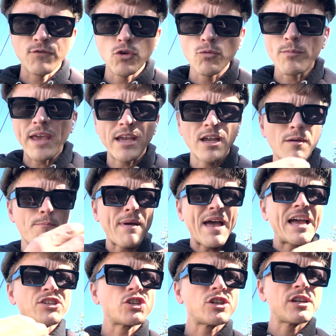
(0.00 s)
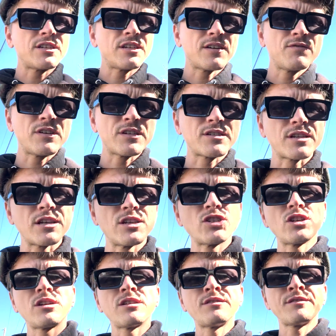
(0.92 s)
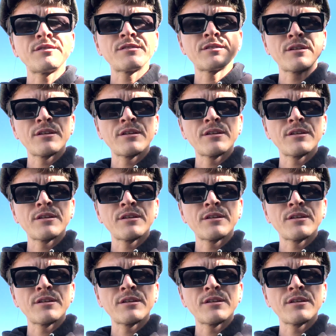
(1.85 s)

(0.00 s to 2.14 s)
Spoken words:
you make imaginative decisions,